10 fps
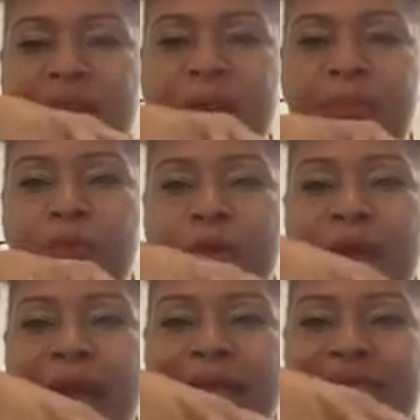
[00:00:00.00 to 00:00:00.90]
the
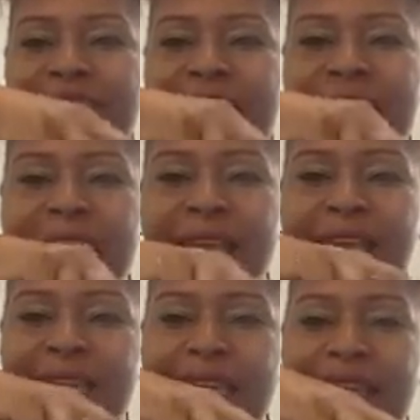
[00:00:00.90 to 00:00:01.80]
more excited I
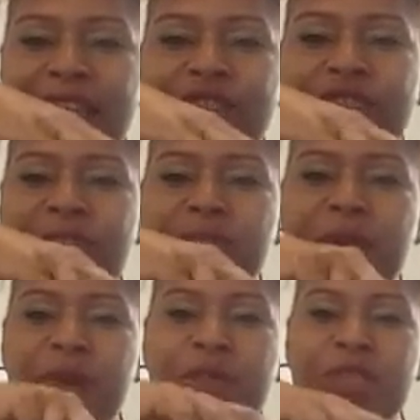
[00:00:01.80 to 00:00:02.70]
get. It just
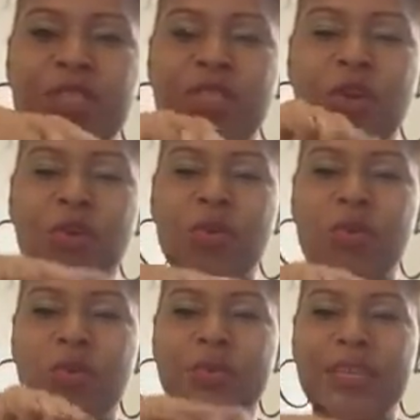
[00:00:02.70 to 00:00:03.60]
smells
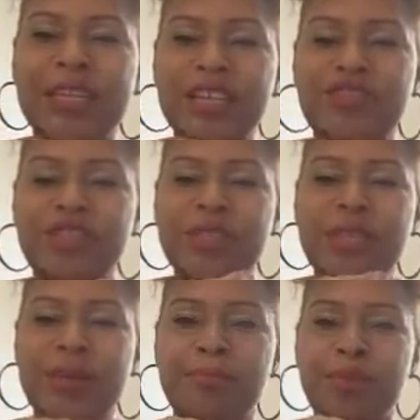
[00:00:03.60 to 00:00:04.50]
so delicious
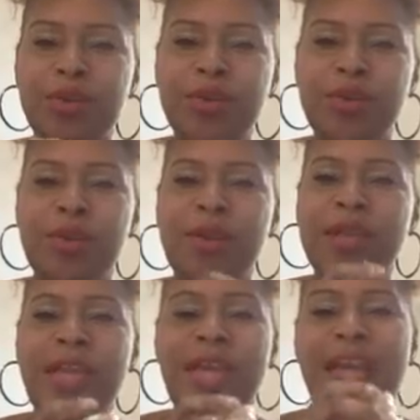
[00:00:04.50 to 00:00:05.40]
and pure.
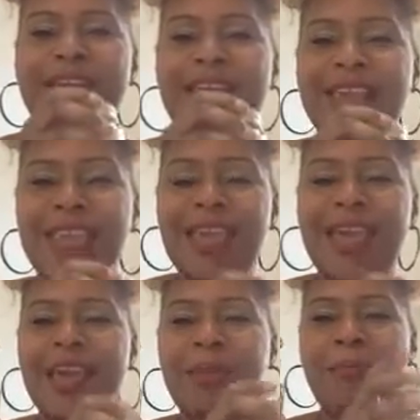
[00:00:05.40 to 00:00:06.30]
And
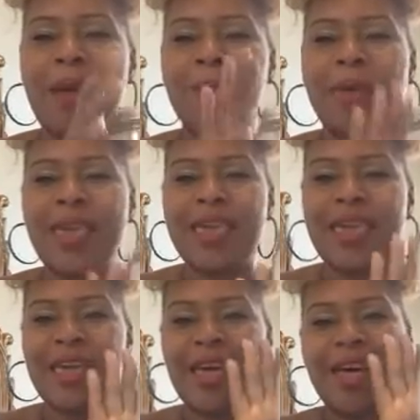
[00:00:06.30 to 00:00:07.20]
again, my
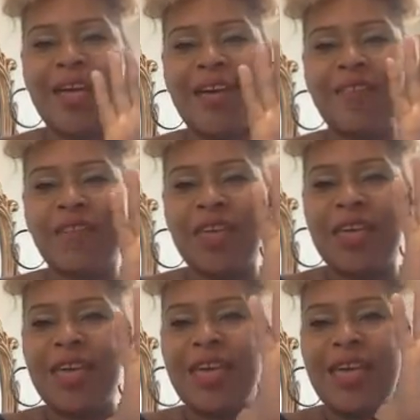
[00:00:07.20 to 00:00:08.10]
making of
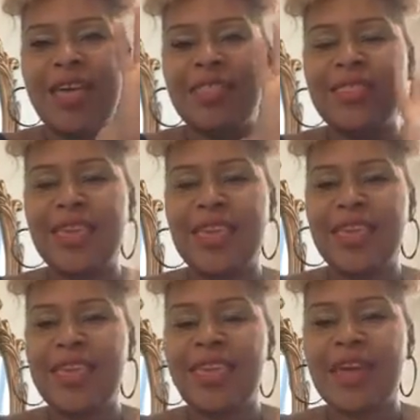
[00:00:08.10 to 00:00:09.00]

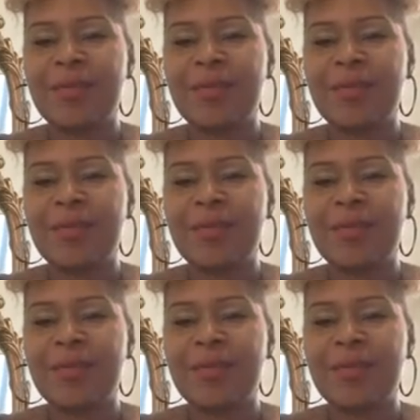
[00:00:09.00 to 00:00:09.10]
the